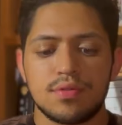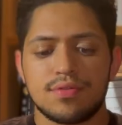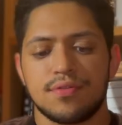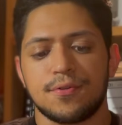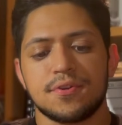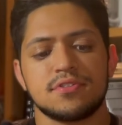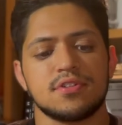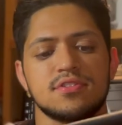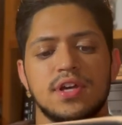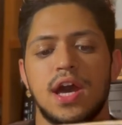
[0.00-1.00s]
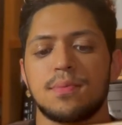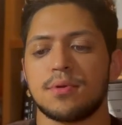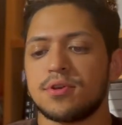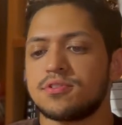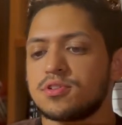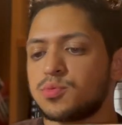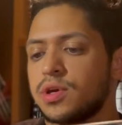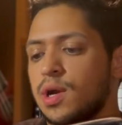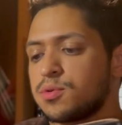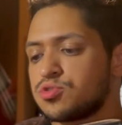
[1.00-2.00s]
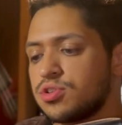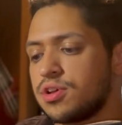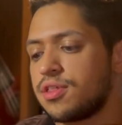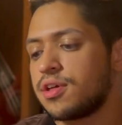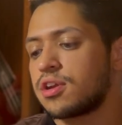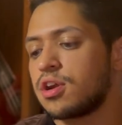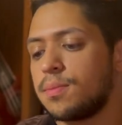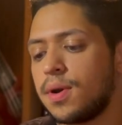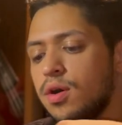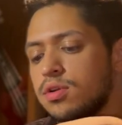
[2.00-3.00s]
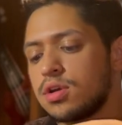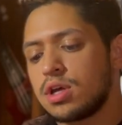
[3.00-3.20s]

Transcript: of the first things I had purchased when I was really thinking about